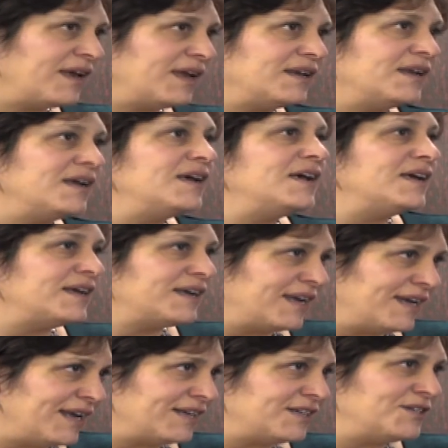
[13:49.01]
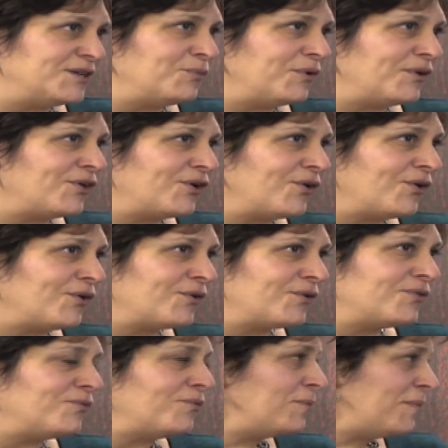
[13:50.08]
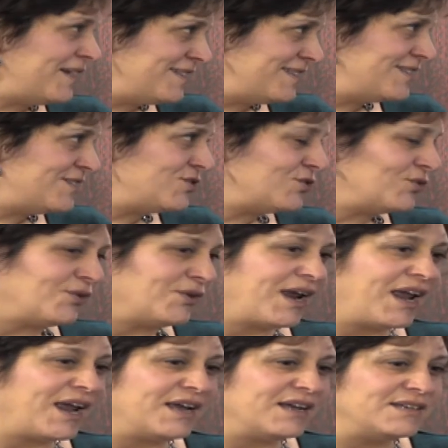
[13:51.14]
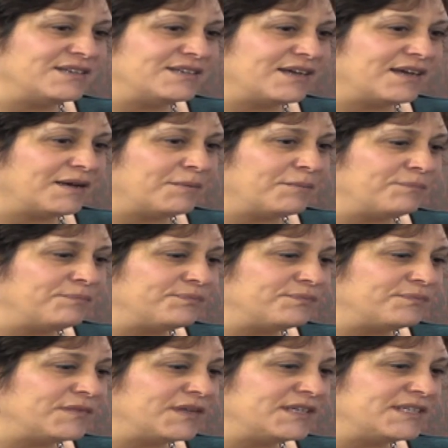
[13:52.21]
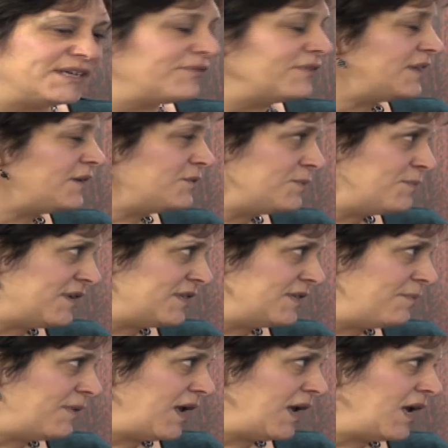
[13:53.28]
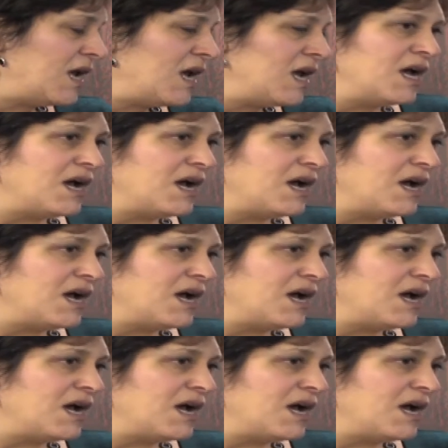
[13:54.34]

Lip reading: and connected with her through my sister, and it definitely was meant to be.